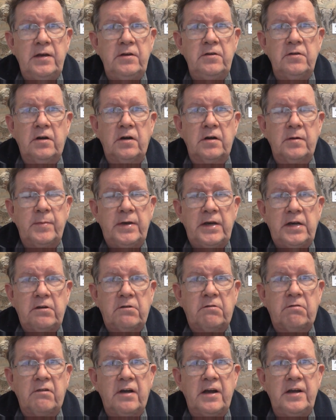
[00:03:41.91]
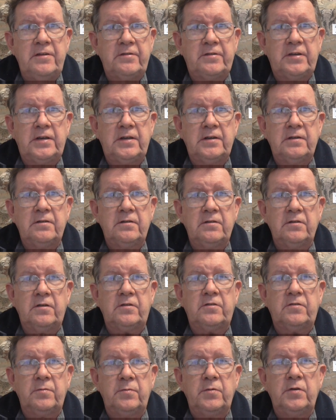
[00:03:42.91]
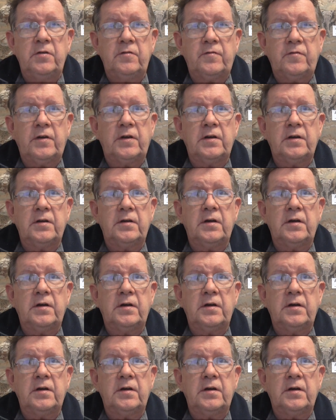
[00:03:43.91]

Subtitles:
you've got to be crazy not to move